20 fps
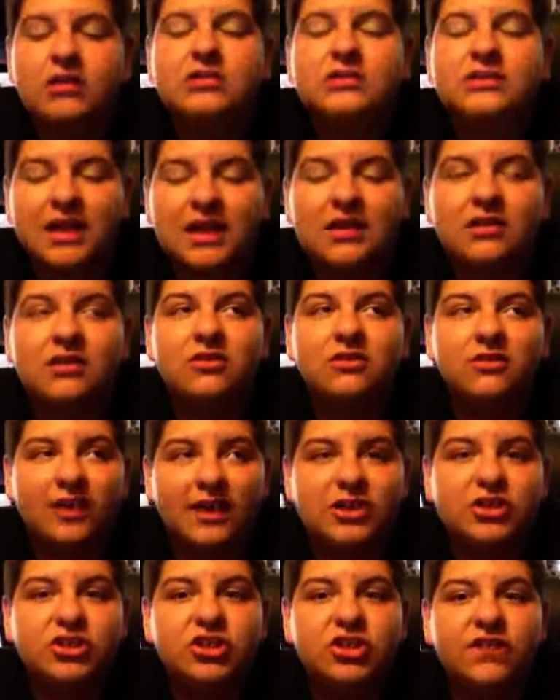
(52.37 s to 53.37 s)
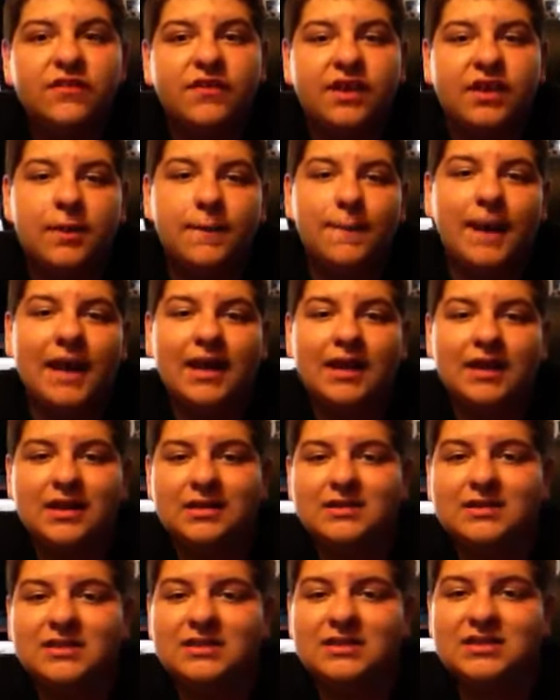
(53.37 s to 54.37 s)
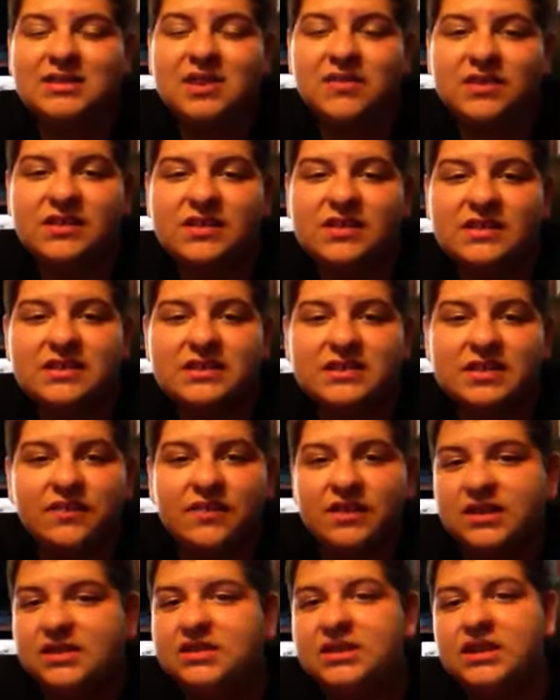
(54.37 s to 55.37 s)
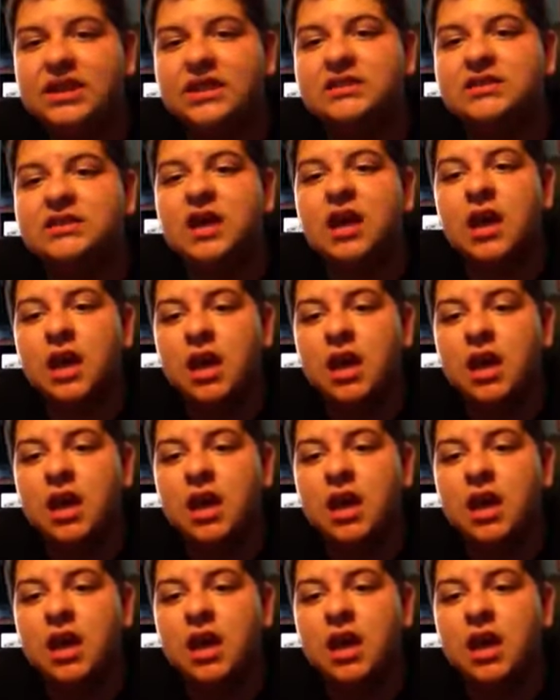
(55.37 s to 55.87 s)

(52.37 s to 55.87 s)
Declaration of Independence in 1776.